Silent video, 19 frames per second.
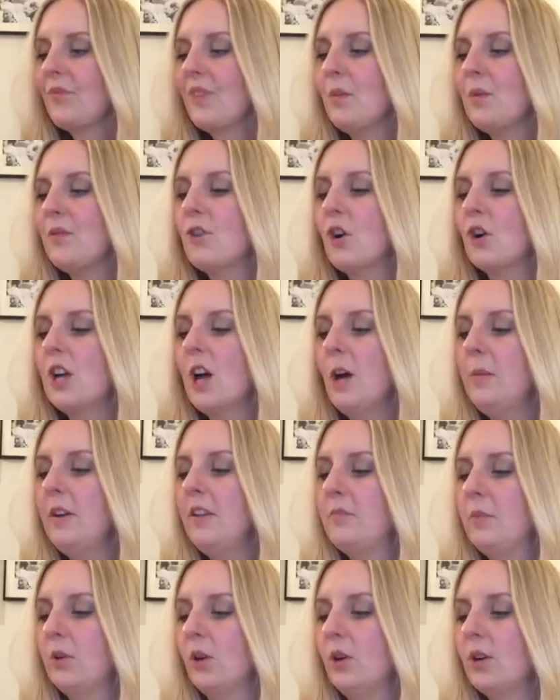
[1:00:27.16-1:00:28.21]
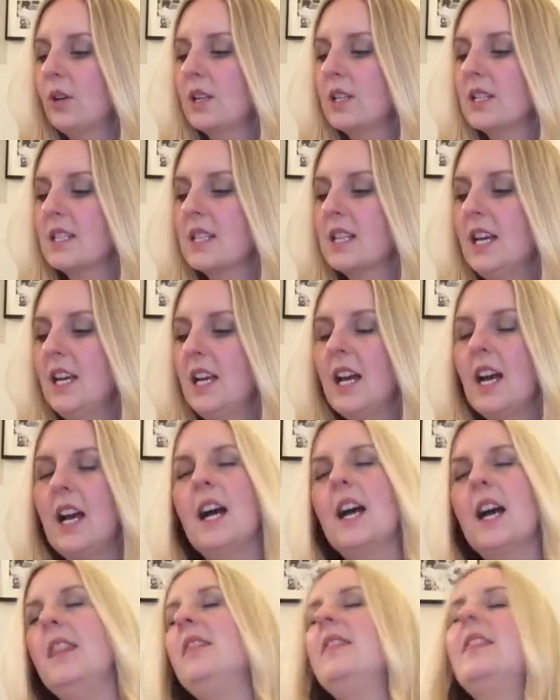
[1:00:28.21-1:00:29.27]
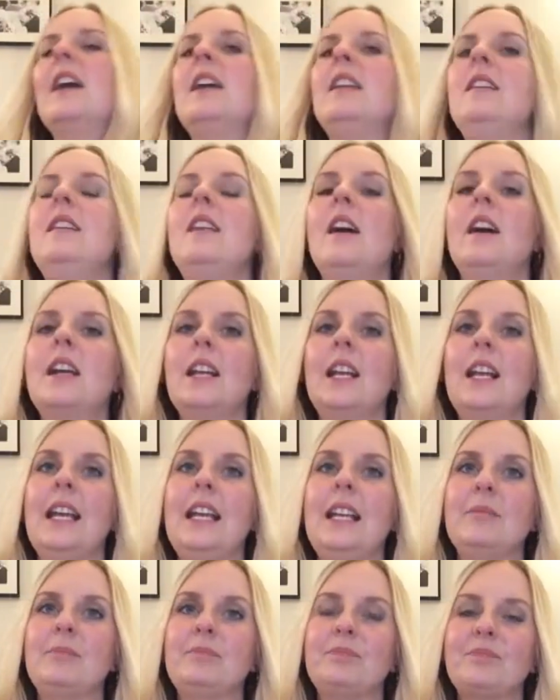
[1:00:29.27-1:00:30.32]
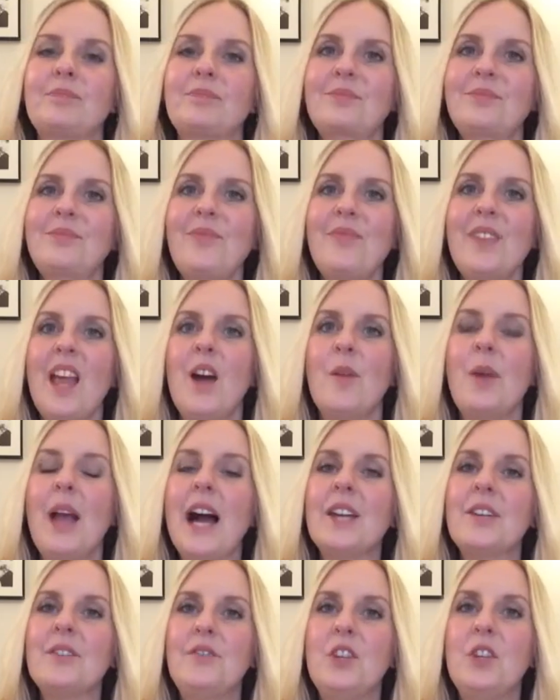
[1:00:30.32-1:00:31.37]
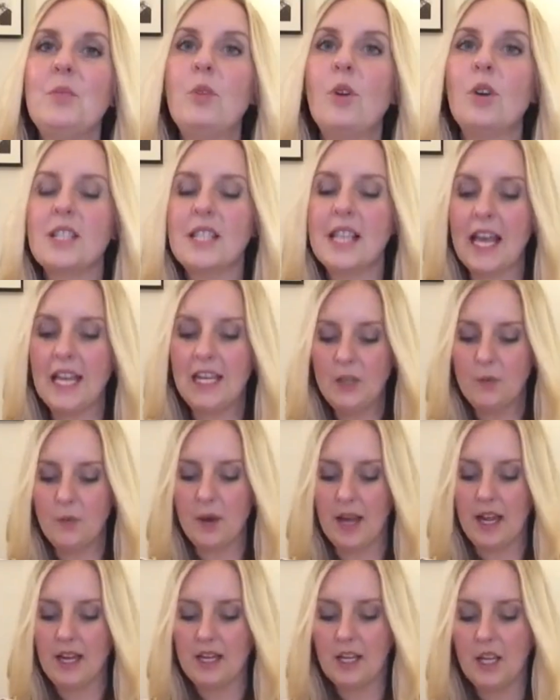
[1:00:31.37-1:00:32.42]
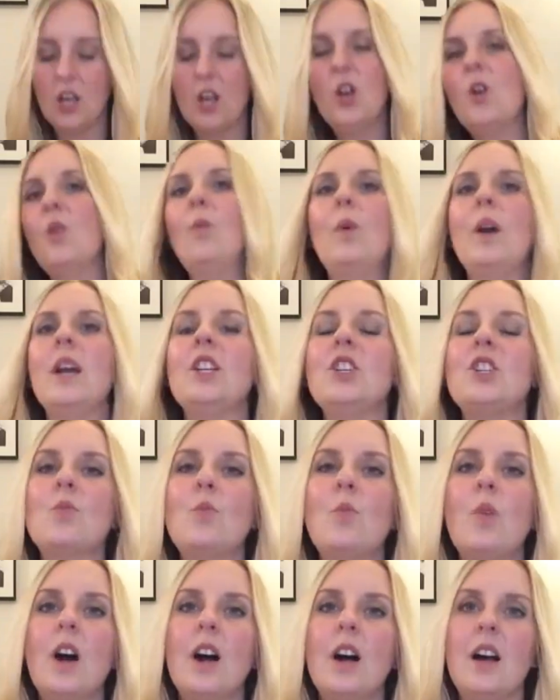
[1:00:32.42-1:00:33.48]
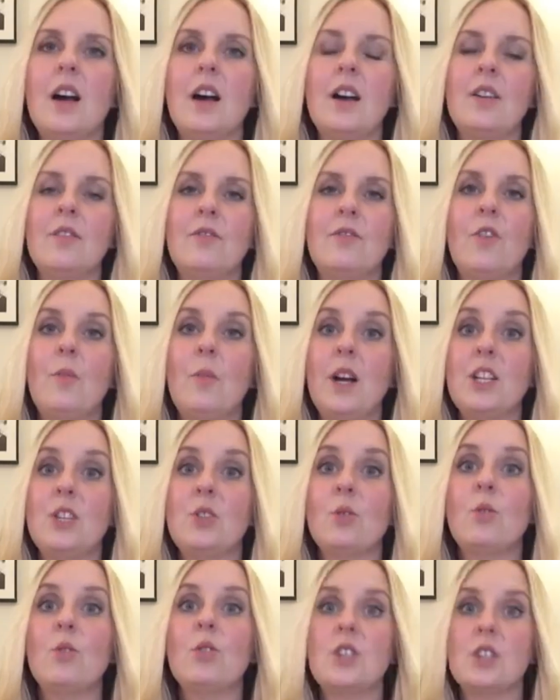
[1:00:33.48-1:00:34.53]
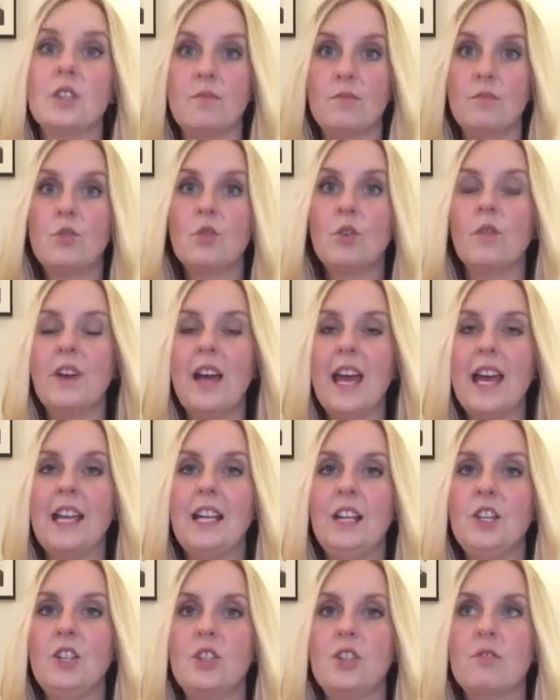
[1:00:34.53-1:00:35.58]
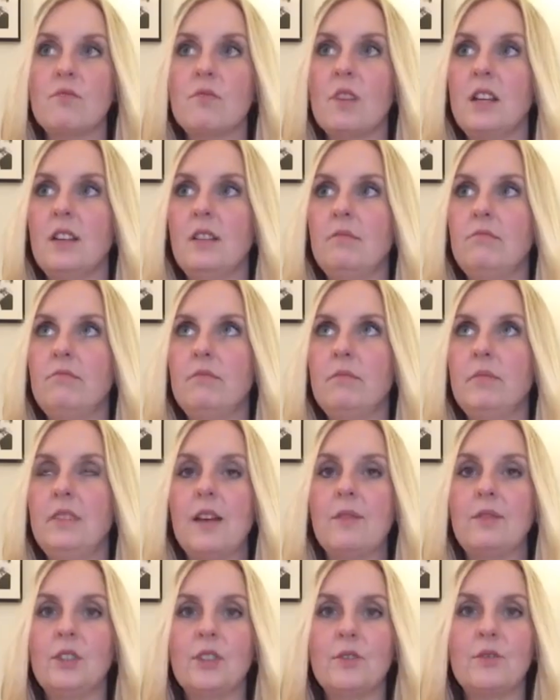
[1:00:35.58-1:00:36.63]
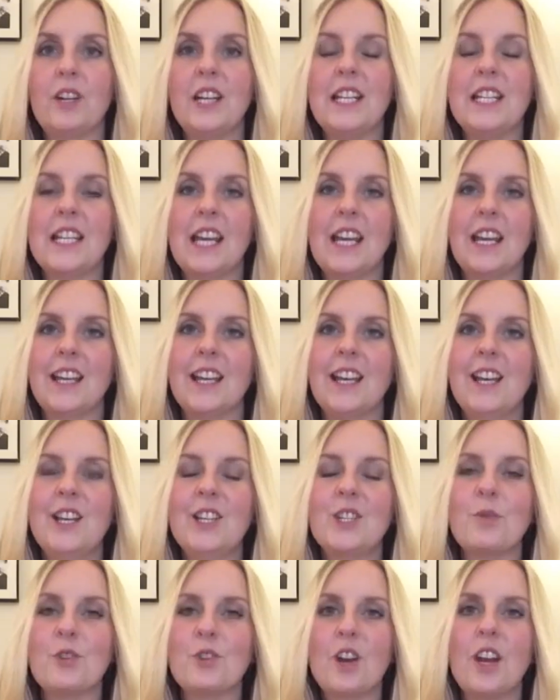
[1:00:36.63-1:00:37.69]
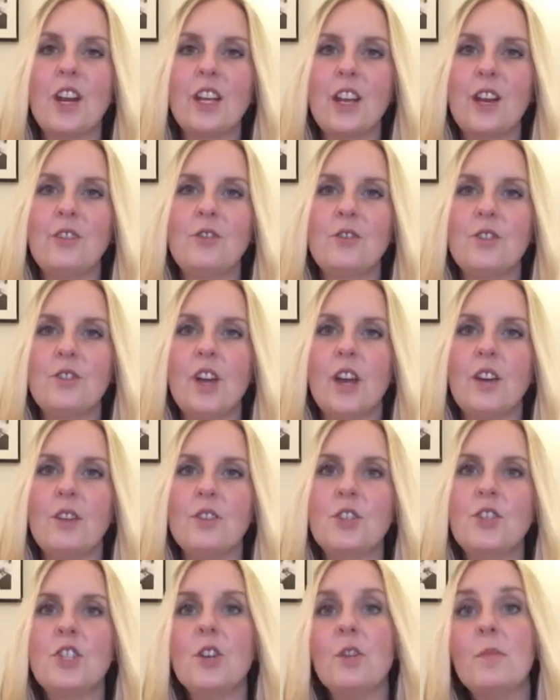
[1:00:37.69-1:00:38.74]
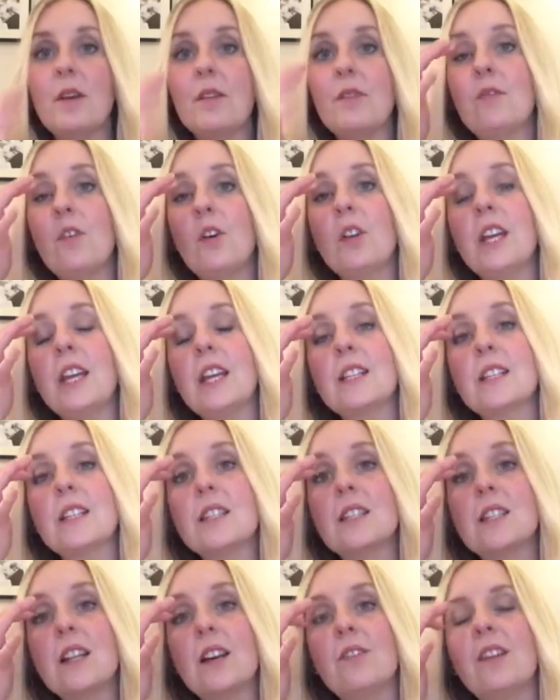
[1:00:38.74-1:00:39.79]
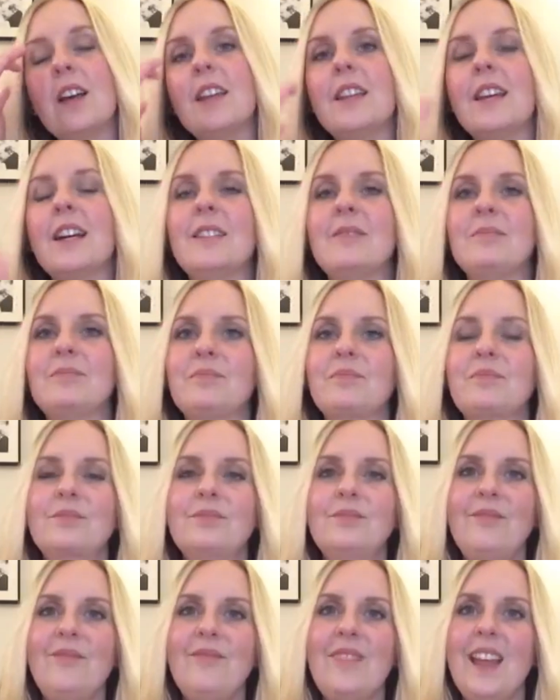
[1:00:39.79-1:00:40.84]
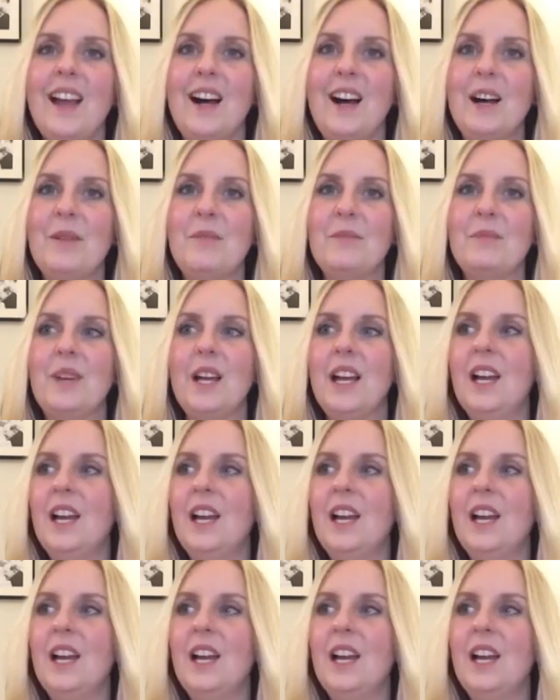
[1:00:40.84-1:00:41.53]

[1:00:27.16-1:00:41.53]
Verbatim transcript: We've got a couple of books, and then luckily uh, we had a few books anyway, which were for my daughter's sort of age and level of reading. So we're trying to go through those, do a bit of phonics and stuff like that. Um,